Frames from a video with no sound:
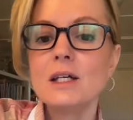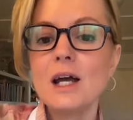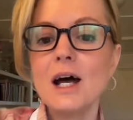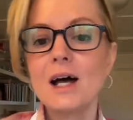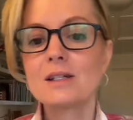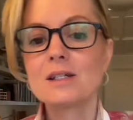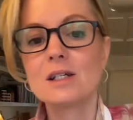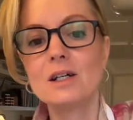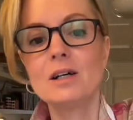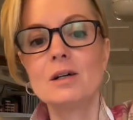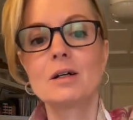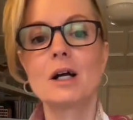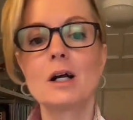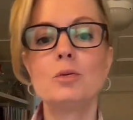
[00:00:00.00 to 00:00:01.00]
Yes,
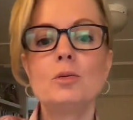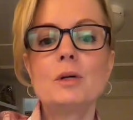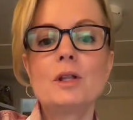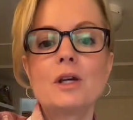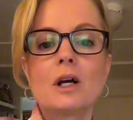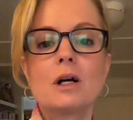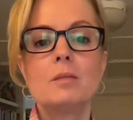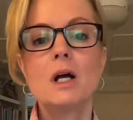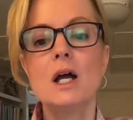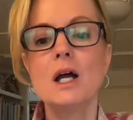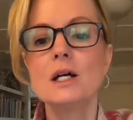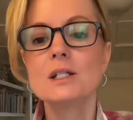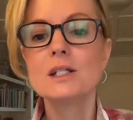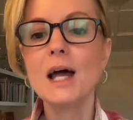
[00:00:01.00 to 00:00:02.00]
oh, I got to pull my thing up.
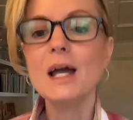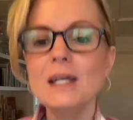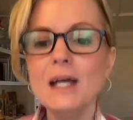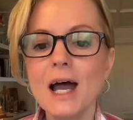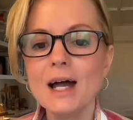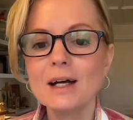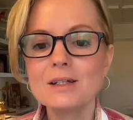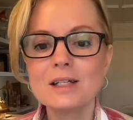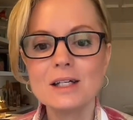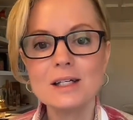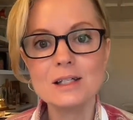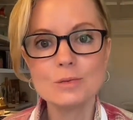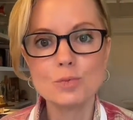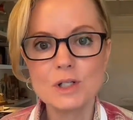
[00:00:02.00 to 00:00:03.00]
10X
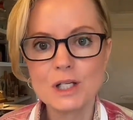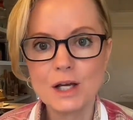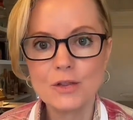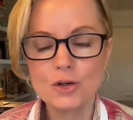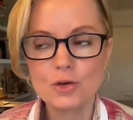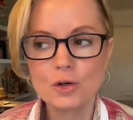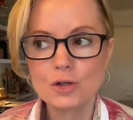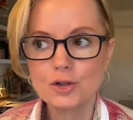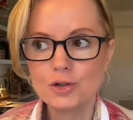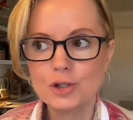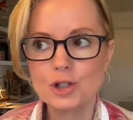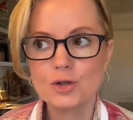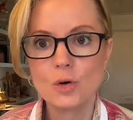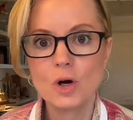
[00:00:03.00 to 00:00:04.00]
is what's at the
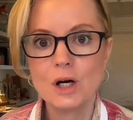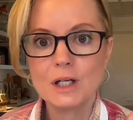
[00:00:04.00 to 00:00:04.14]
grocery store.